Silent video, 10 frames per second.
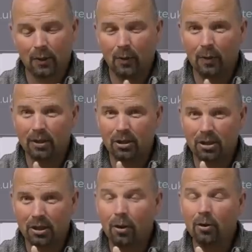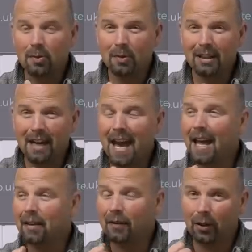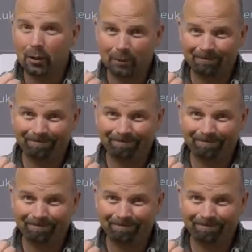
which cost me a hell of a lot.